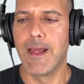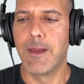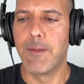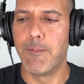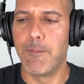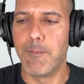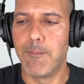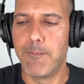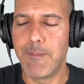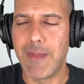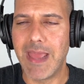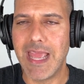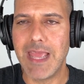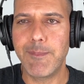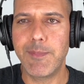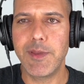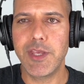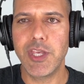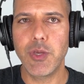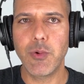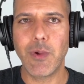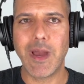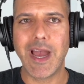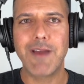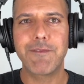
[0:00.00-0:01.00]
Maybe
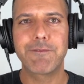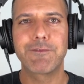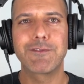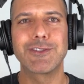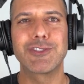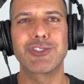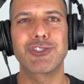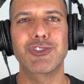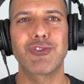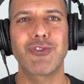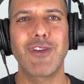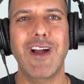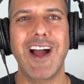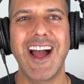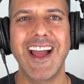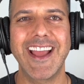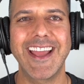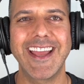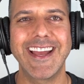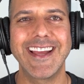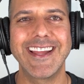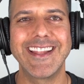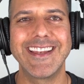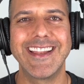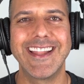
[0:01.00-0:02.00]
you have to try
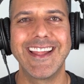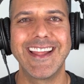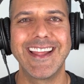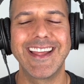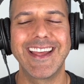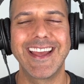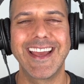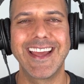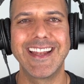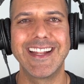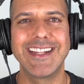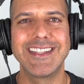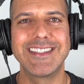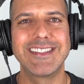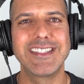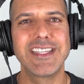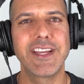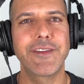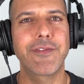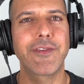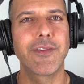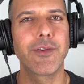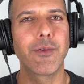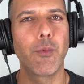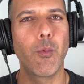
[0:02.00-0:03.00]
it in a
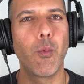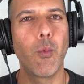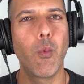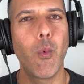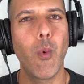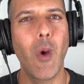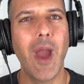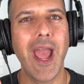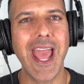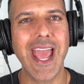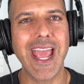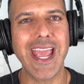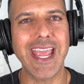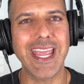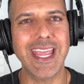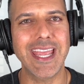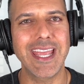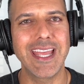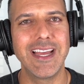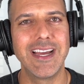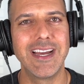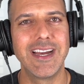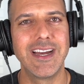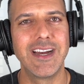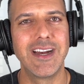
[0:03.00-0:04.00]
different way
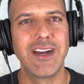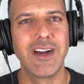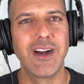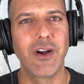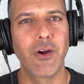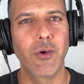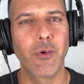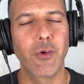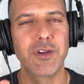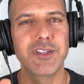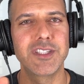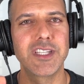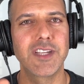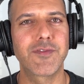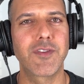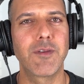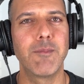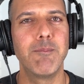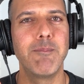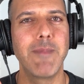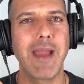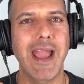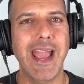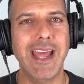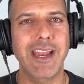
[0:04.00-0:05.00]
or a different
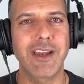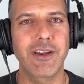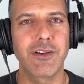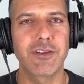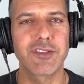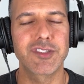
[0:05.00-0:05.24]
manner.